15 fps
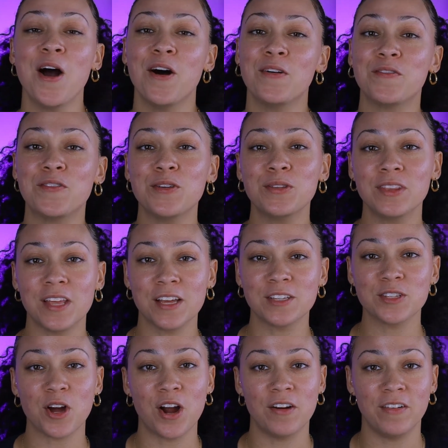A few
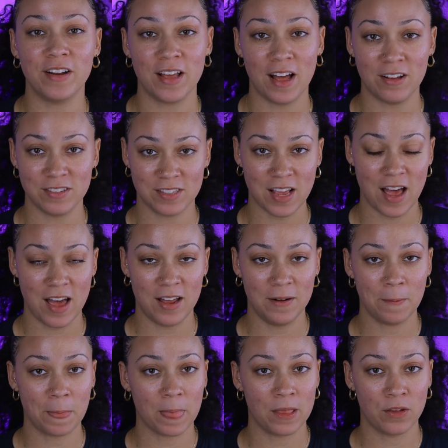things already
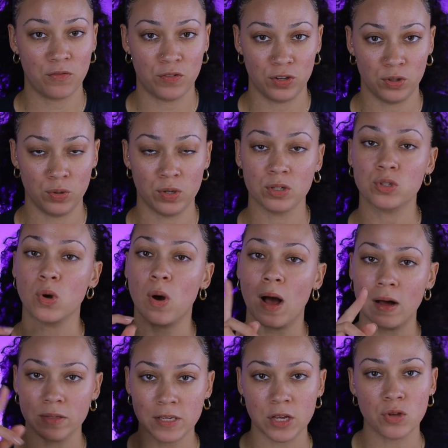outside in the front door. So
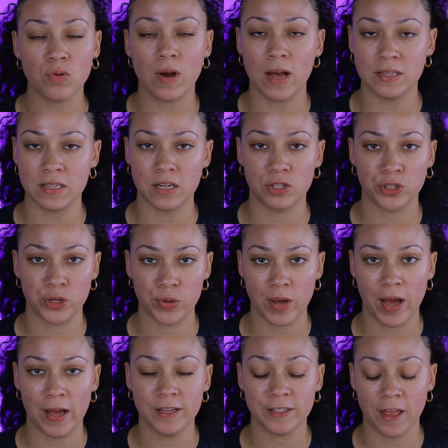I'll take you guys and I'll show you
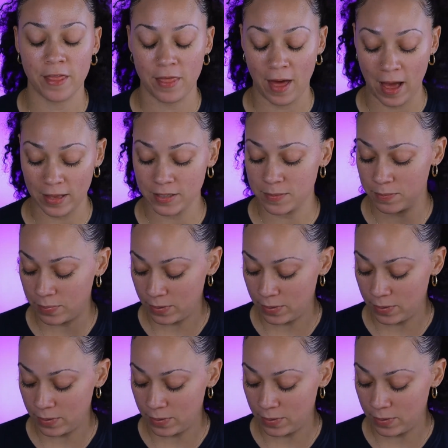guys that.